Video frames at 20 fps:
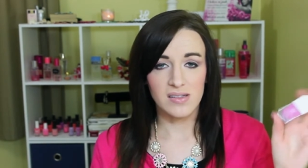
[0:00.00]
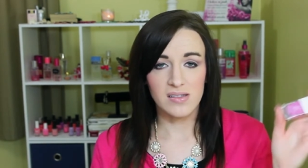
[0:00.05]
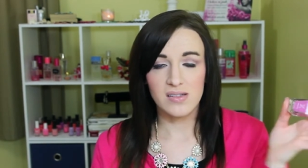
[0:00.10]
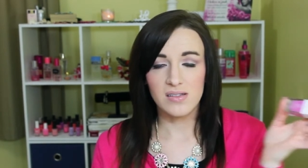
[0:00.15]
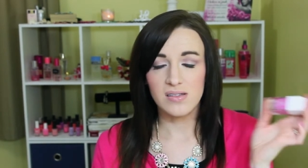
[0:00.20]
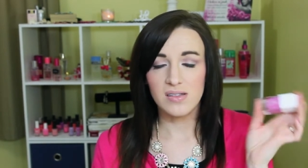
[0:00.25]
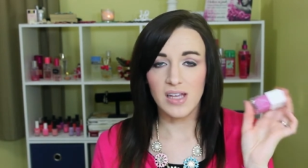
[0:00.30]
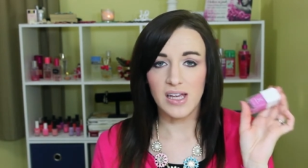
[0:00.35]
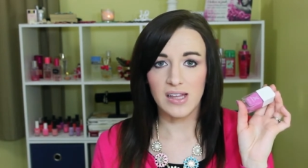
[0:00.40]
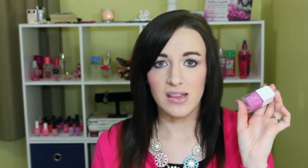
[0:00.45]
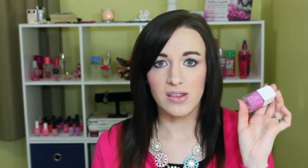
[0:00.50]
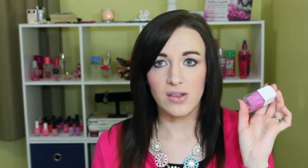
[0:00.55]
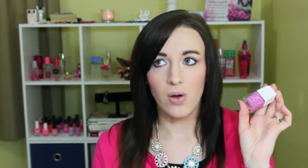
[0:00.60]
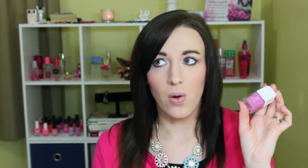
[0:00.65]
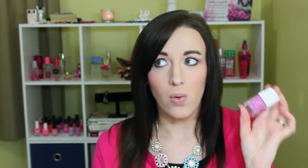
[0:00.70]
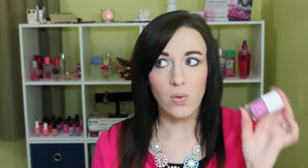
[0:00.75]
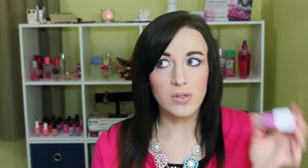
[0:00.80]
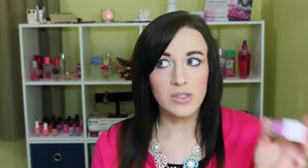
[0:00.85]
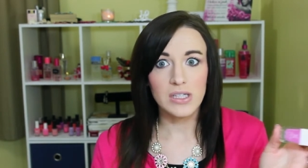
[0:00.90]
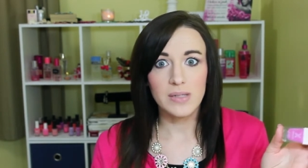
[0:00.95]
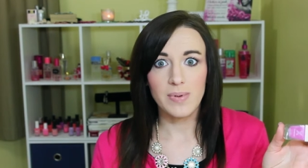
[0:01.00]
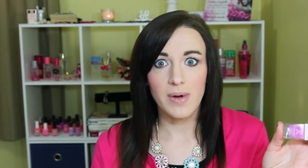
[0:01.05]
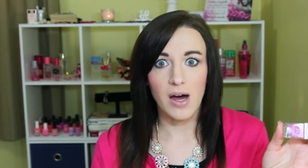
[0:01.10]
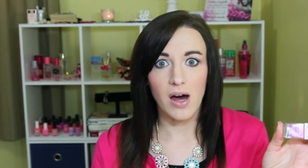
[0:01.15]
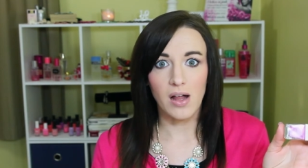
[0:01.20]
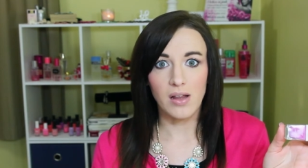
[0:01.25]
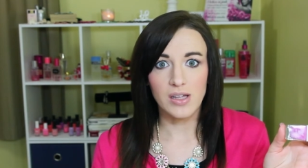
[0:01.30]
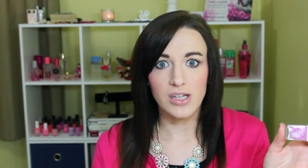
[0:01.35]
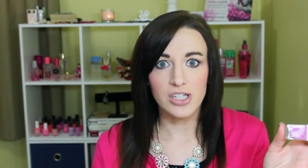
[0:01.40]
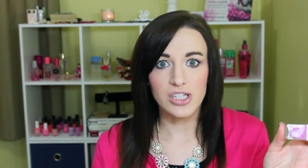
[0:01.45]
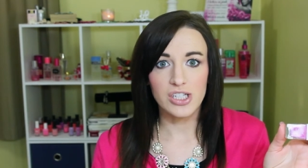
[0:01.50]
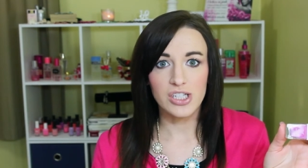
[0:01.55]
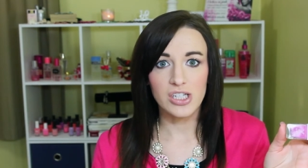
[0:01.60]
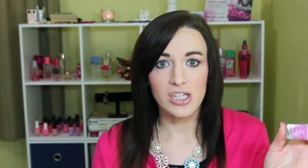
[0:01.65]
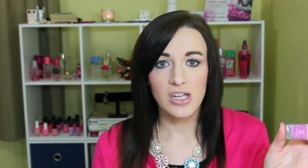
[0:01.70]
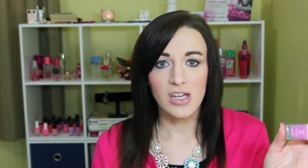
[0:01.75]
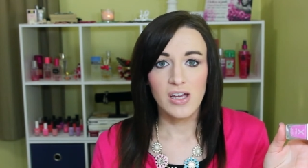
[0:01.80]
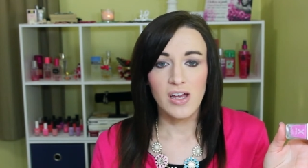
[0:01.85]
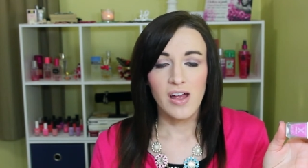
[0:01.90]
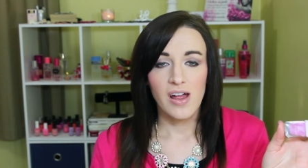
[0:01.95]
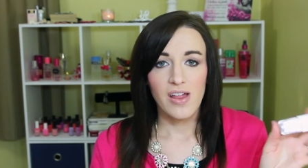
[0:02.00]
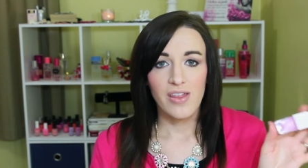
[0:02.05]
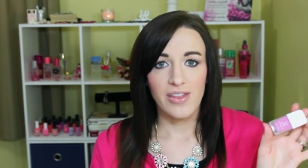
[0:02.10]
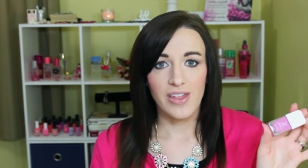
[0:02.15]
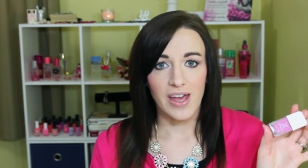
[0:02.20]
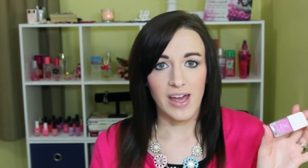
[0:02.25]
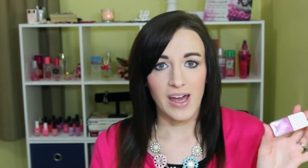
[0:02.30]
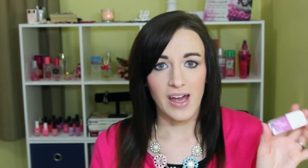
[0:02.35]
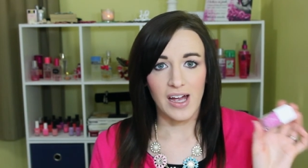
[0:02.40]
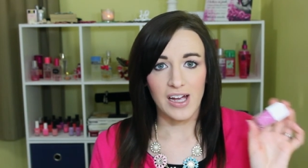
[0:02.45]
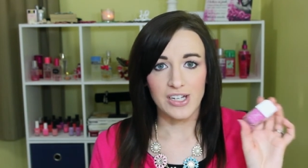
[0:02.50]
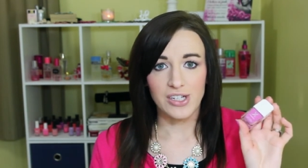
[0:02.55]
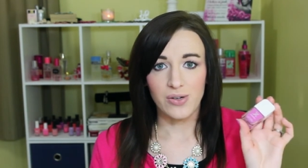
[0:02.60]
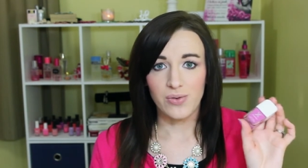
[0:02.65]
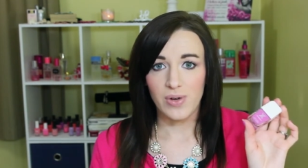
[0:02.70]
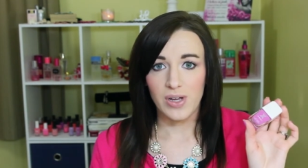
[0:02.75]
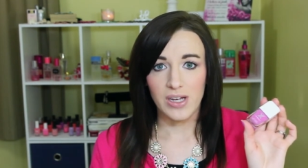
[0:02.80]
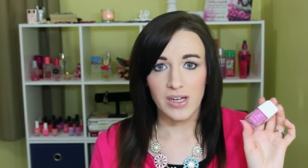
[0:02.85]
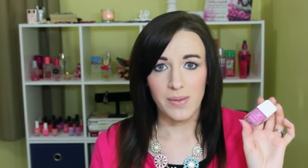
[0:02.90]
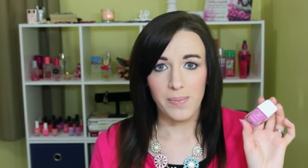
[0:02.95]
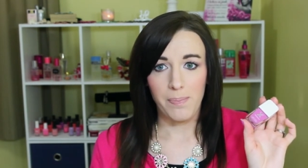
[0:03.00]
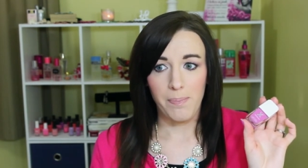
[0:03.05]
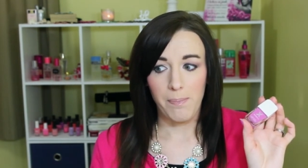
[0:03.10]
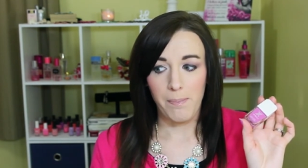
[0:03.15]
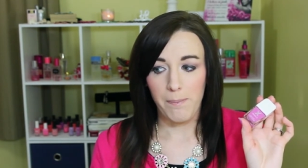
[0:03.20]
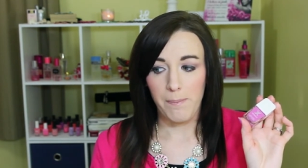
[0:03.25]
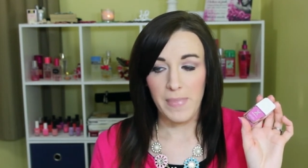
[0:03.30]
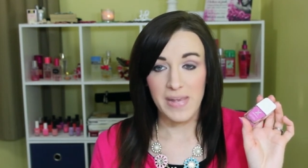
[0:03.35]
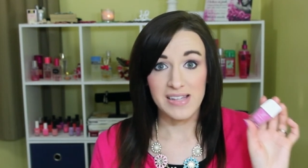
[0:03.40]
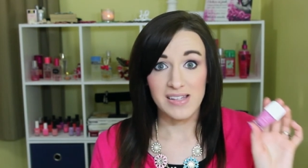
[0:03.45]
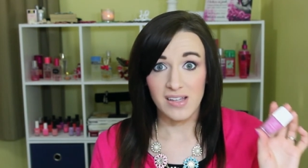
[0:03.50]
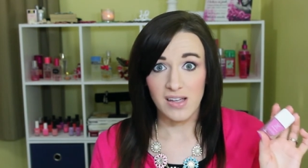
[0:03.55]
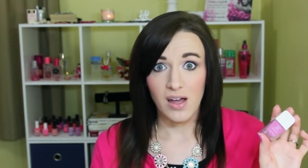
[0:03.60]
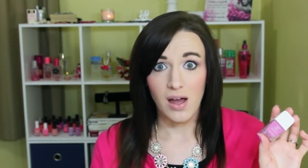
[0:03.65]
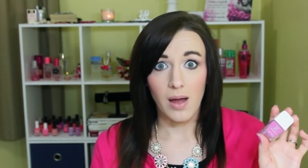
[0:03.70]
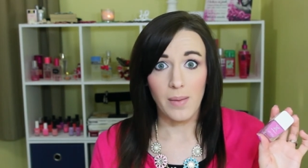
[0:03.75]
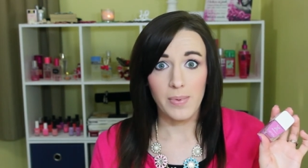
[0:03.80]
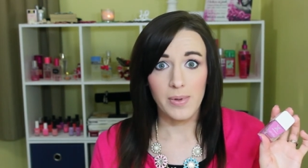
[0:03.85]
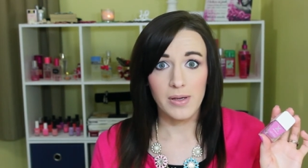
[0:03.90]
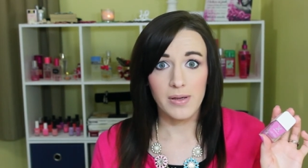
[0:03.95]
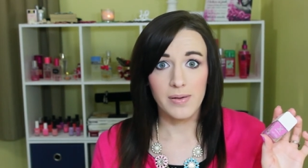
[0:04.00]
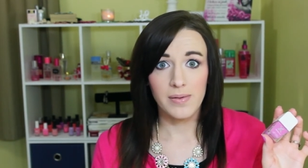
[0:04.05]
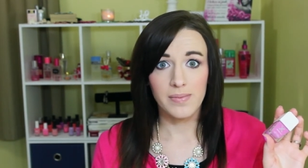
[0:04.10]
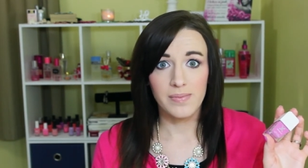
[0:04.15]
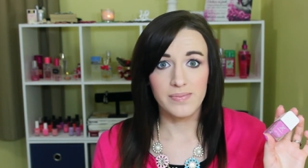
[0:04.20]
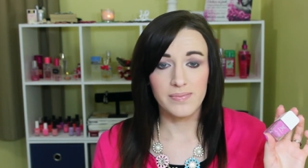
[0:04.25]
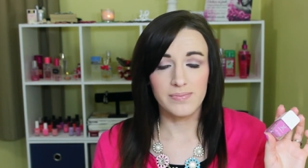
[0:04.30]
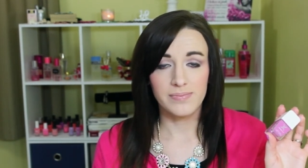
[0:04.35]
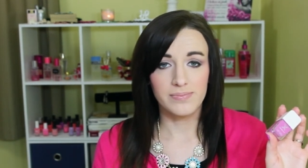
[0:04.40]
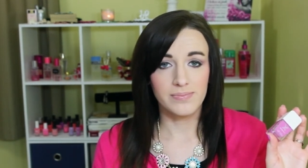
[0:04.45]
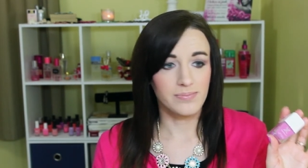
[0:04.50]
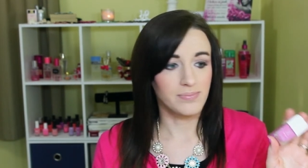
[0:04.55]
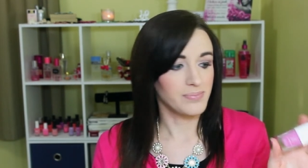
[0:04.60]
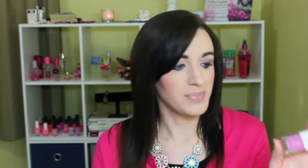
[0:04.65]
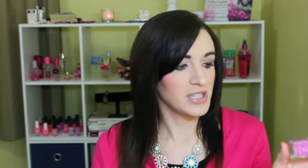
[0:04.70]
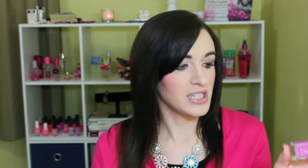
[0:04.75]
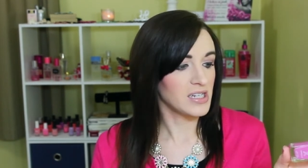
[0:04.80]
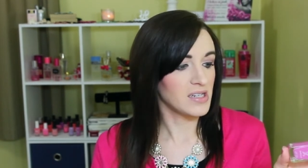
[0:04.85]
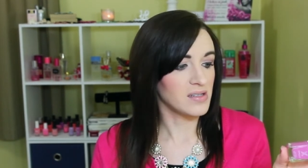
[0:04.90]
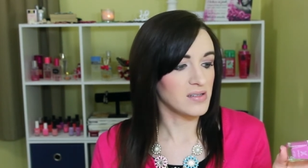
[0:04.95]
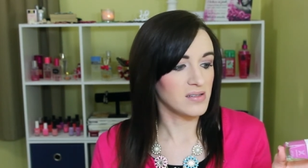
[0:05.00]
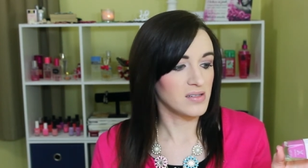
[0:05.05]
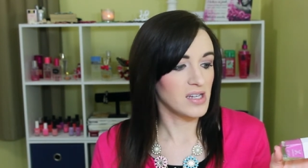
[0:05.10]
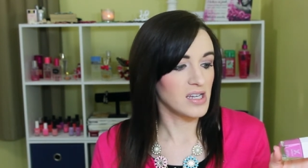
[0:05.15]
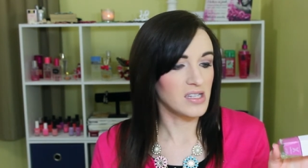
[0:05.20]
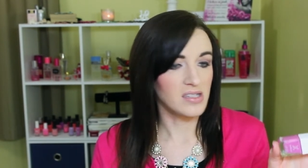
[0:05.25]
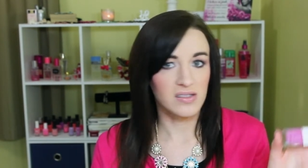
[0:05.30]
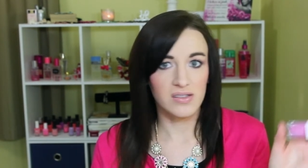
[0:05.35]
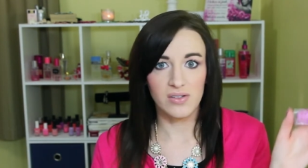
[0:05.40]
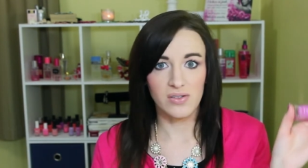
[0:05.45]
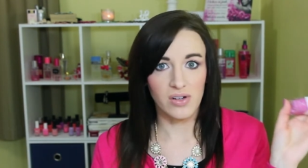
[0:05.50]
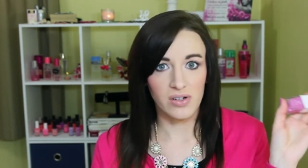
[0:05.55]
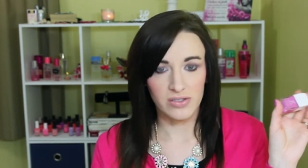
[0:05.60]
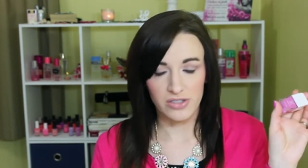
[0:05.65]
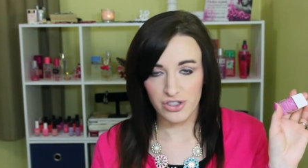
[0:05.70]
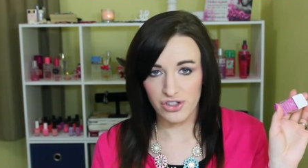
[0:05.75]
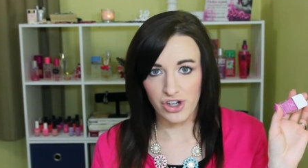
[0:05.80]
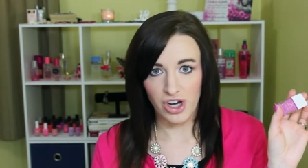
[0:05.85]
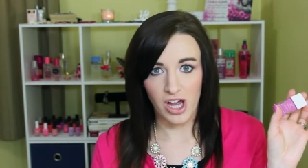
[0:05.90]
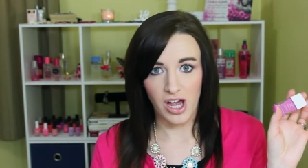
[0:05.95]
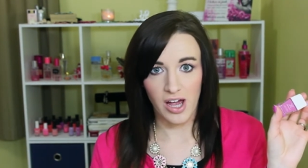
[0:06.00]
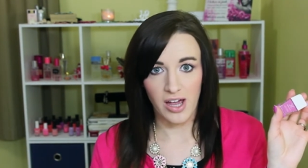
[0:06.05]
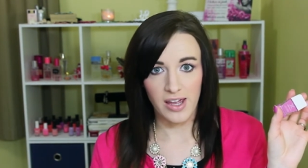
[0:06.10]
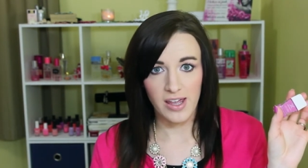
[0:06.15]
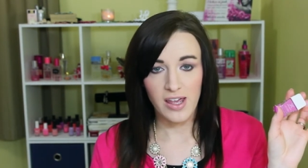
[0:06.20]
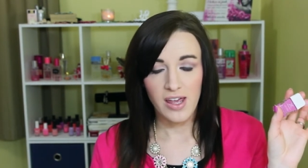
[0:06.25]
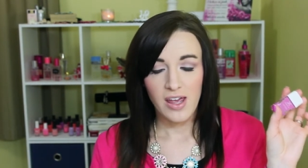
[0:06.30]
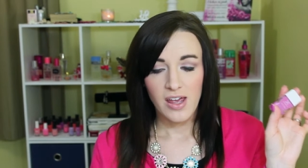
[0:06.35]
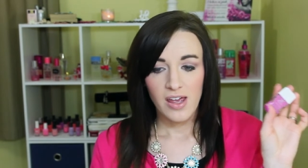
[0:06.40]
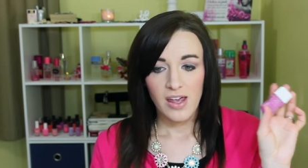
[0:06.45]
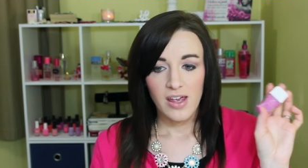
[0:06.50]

This is like the only polish that I don't end up messing up because it takes too long to dry.